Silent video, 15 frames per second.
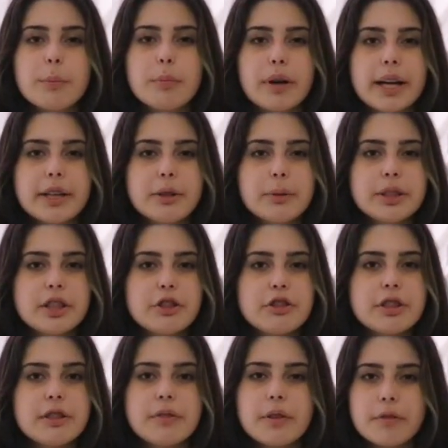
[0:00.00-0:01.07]
brand new
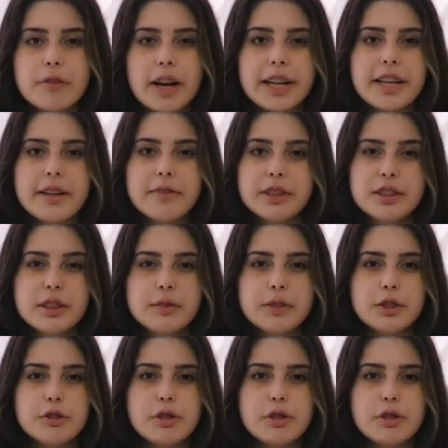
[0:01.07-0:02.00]
edition of the Friday VTV